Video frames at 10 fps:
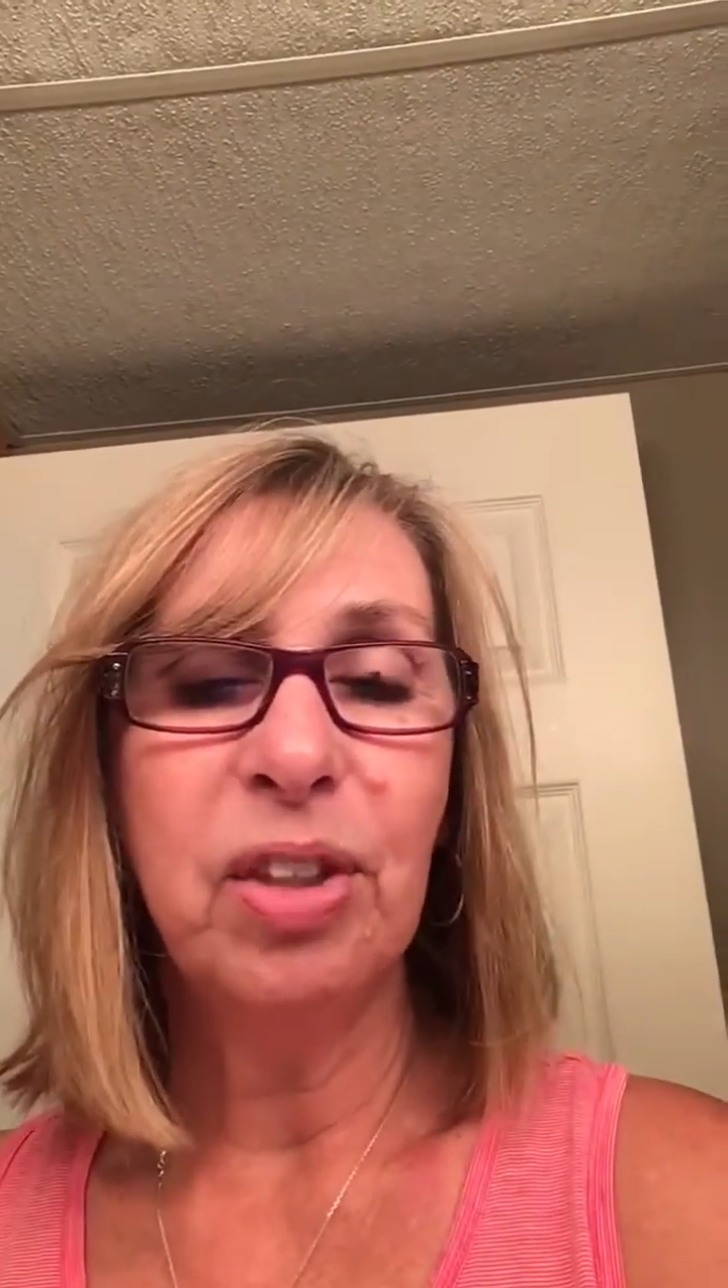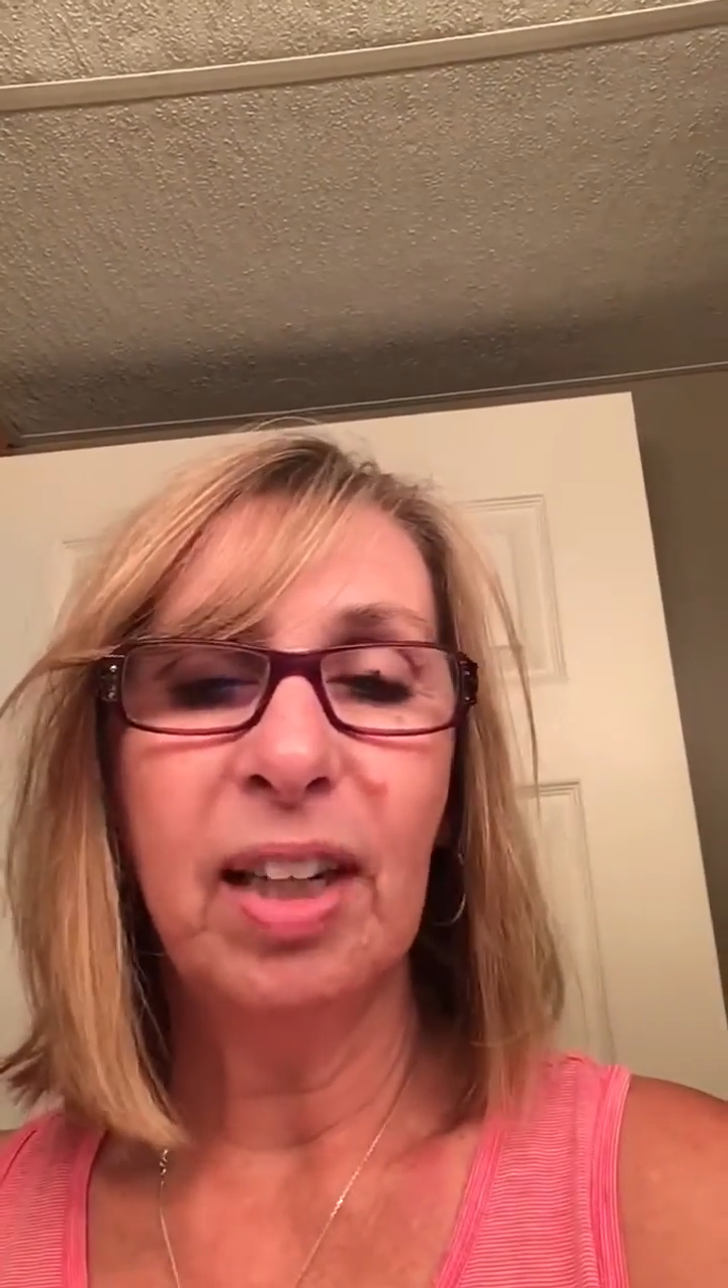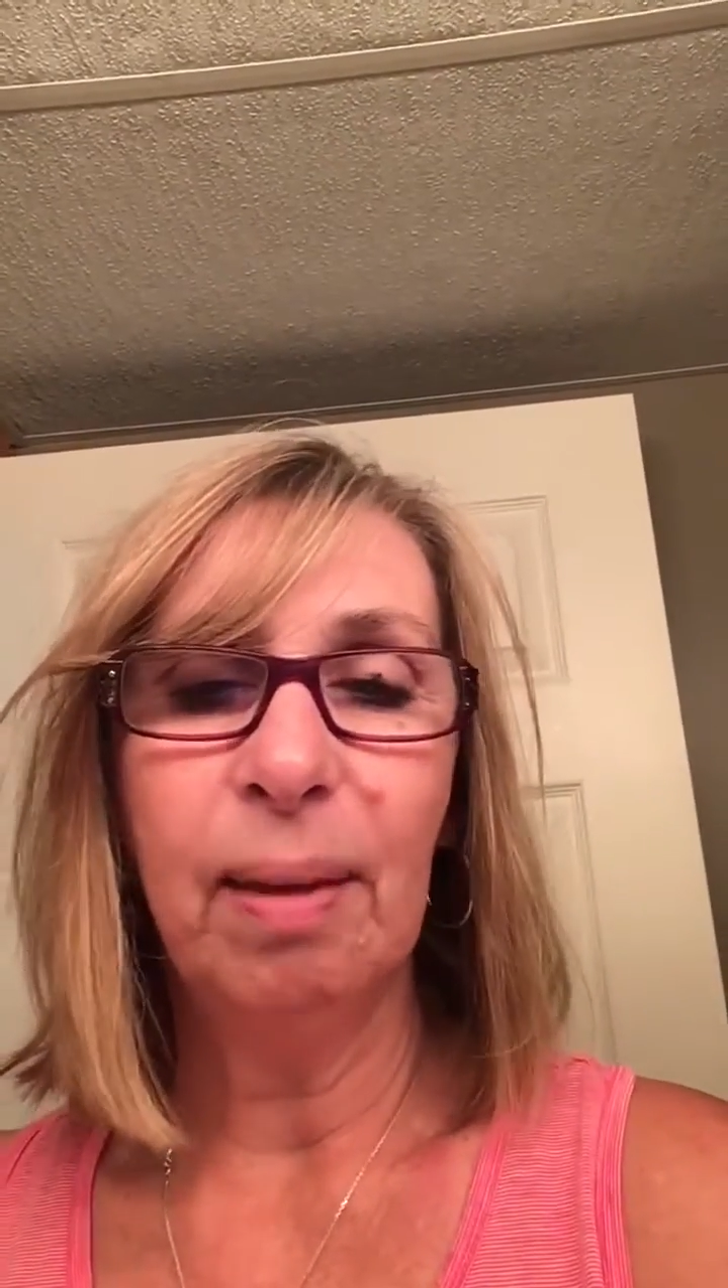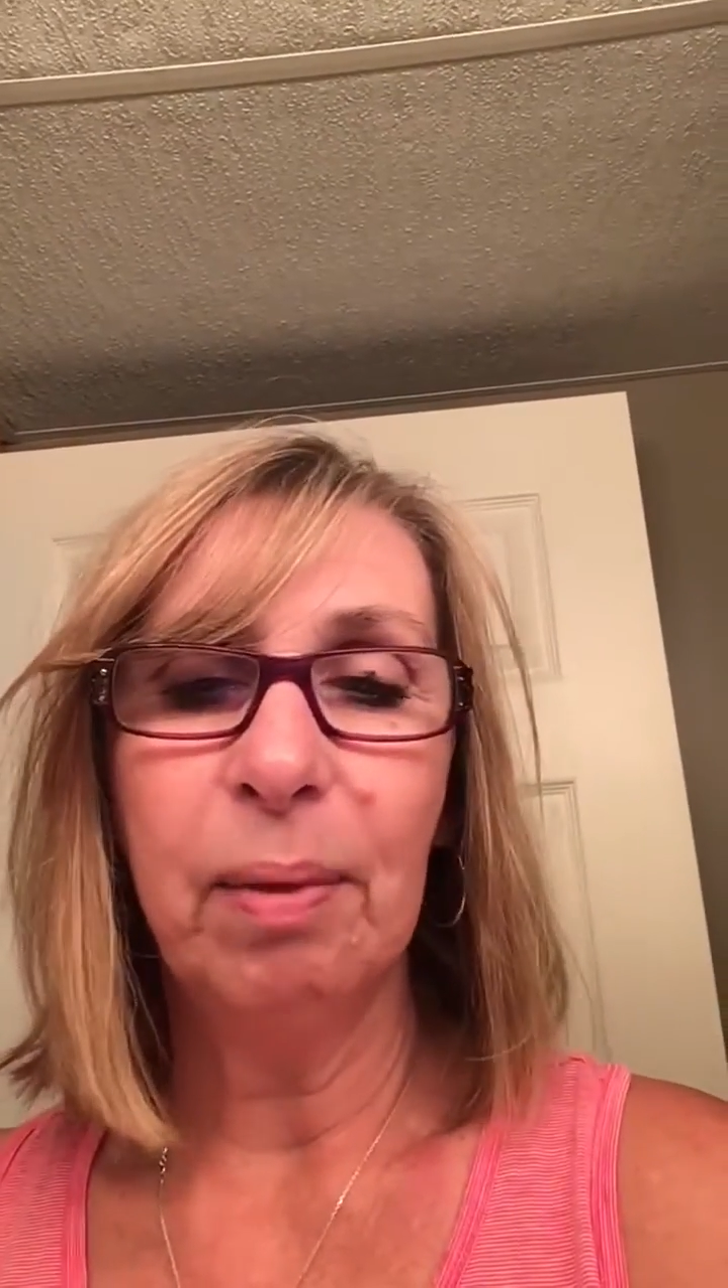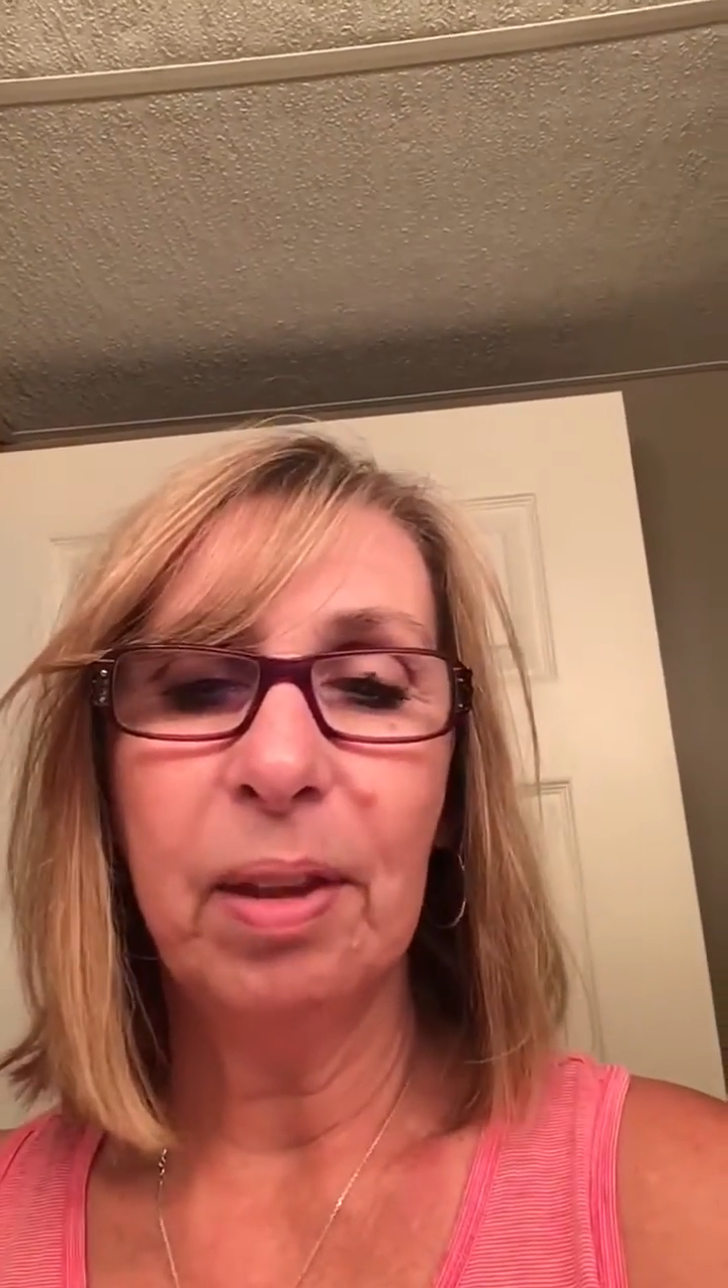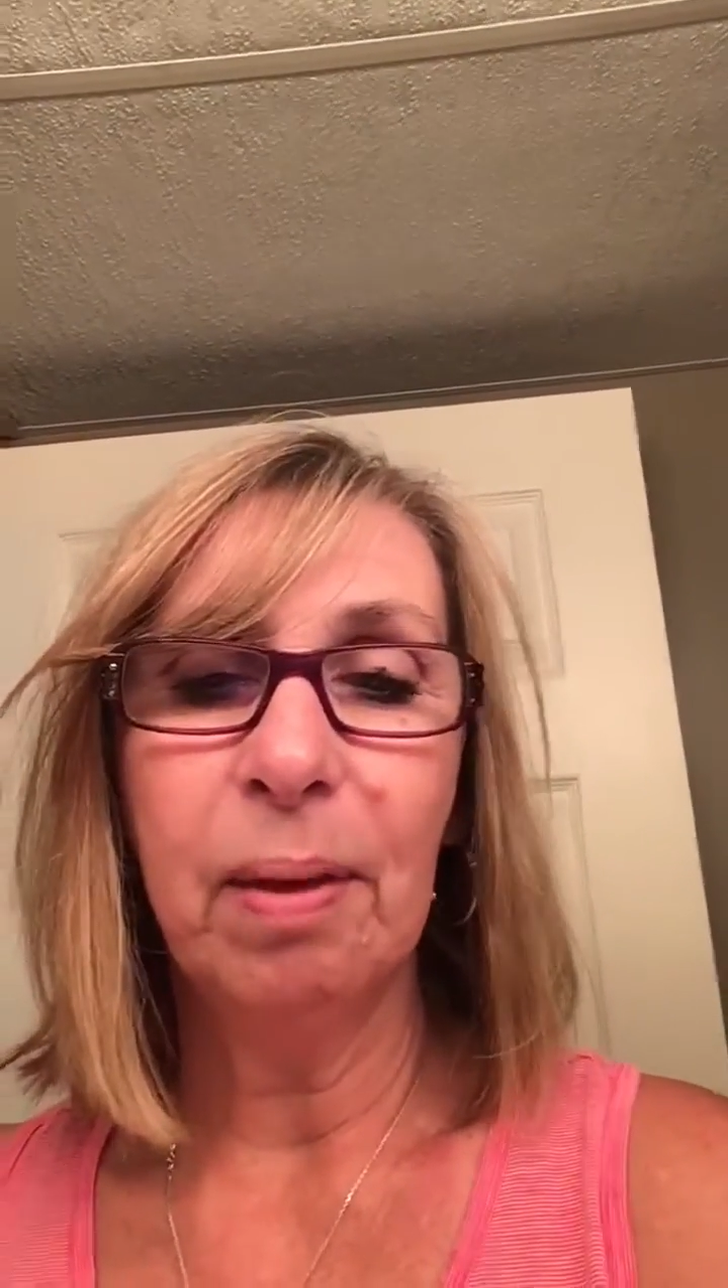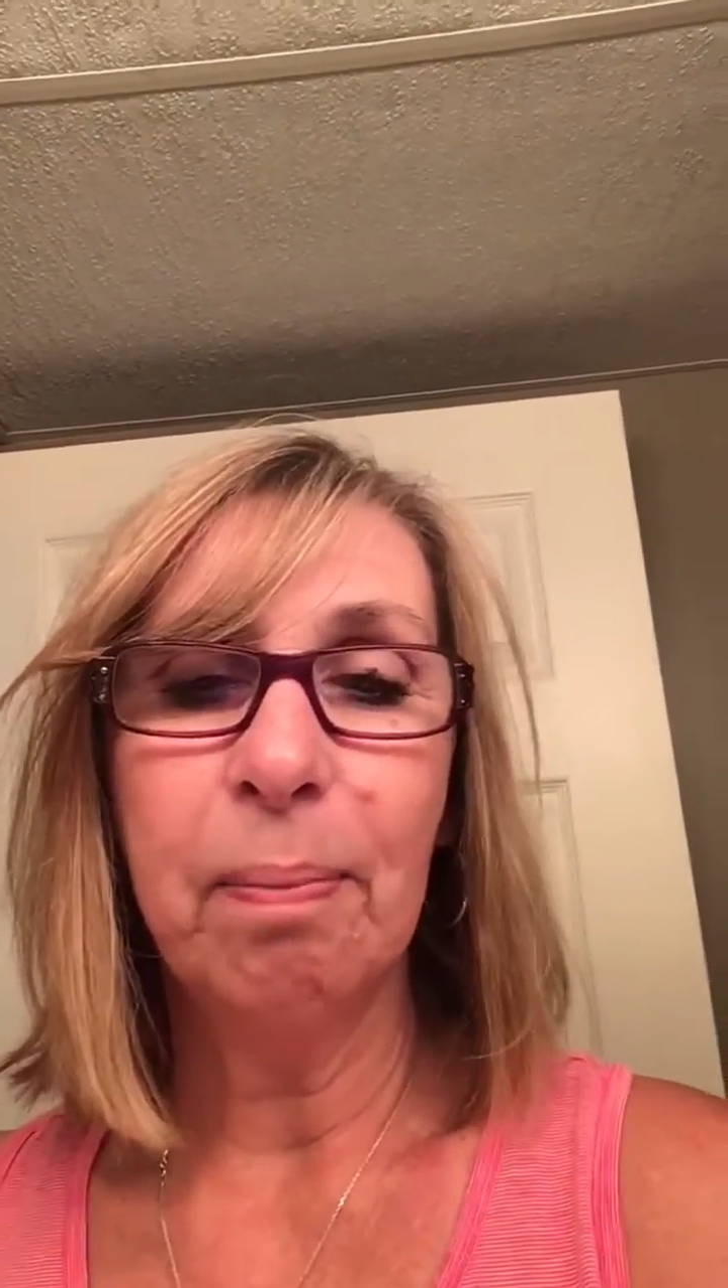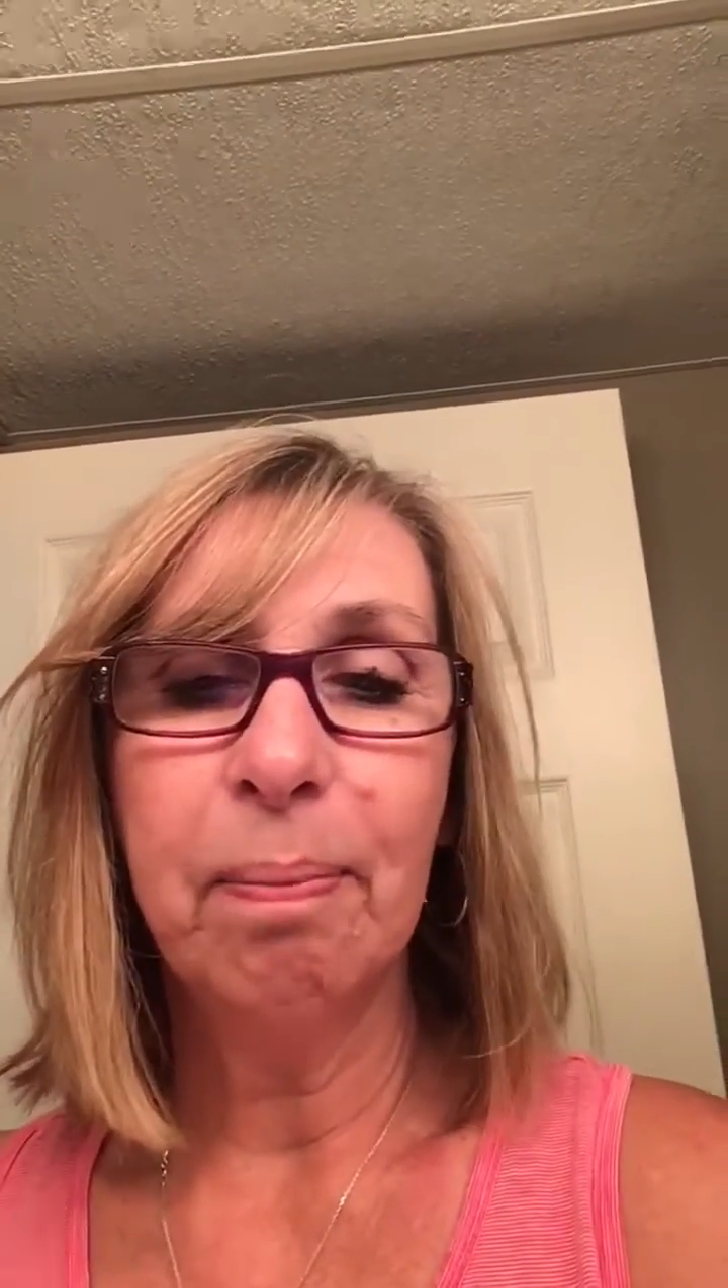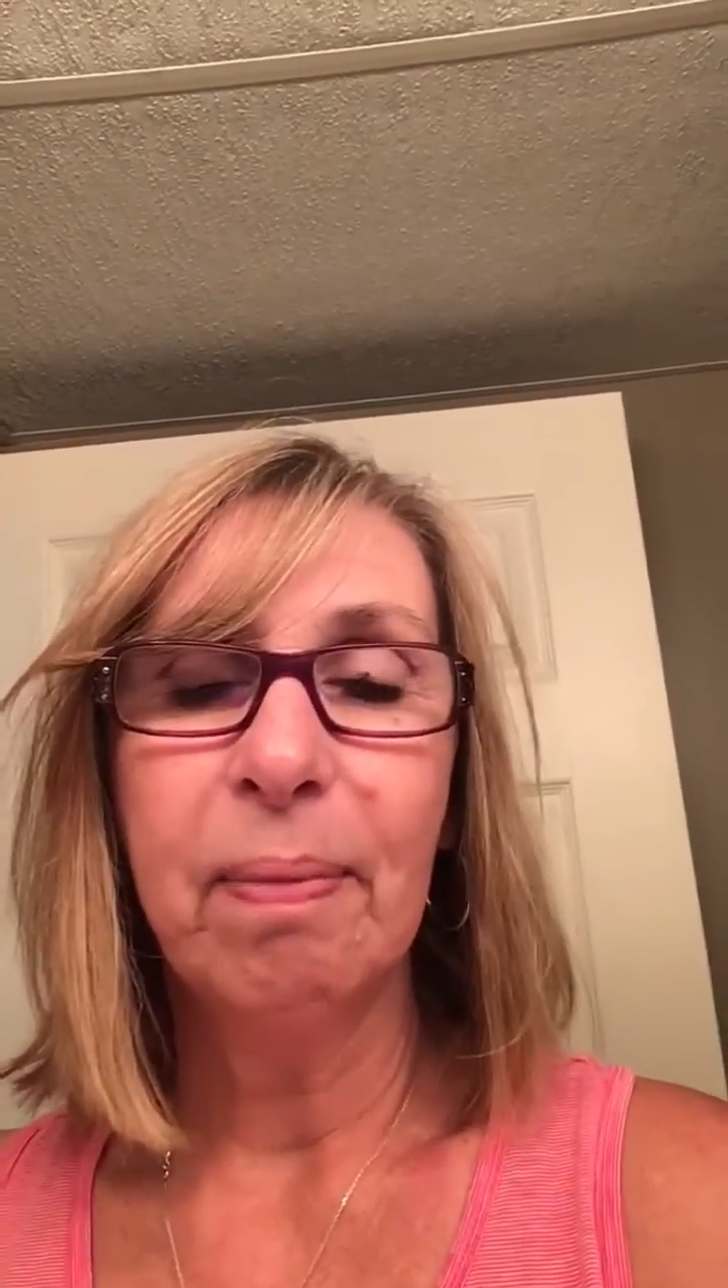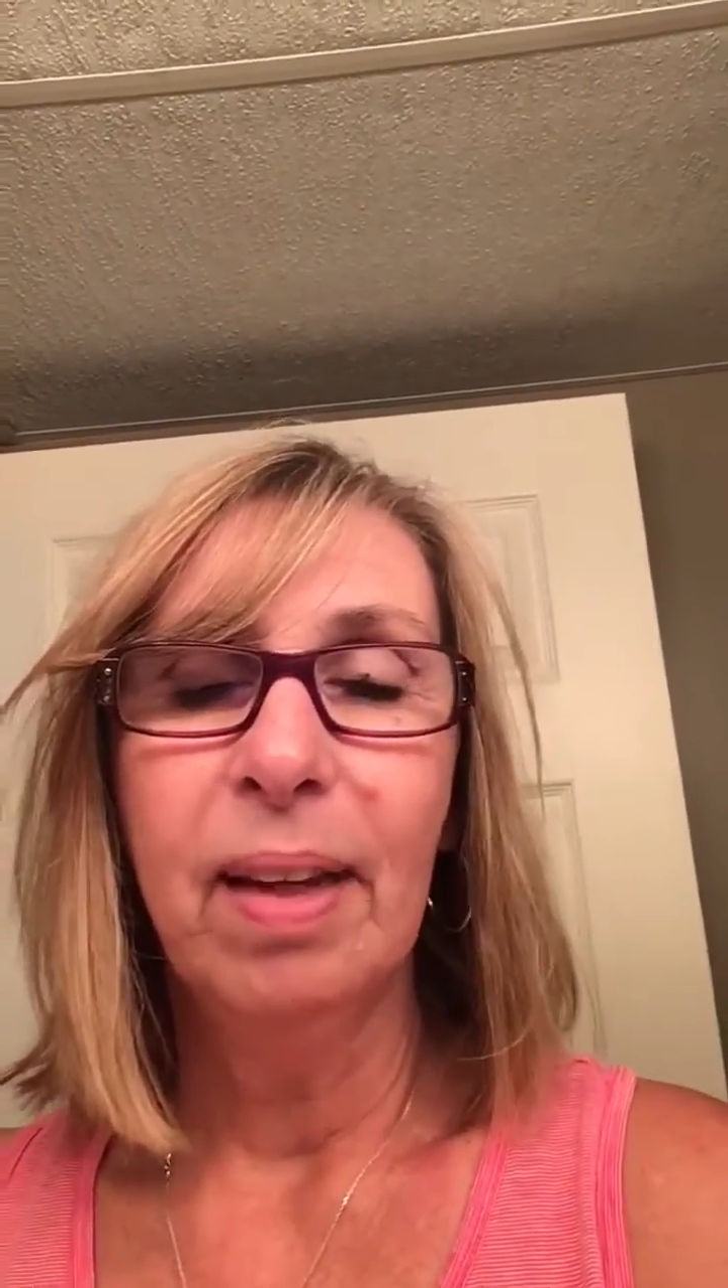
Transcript: check in with him.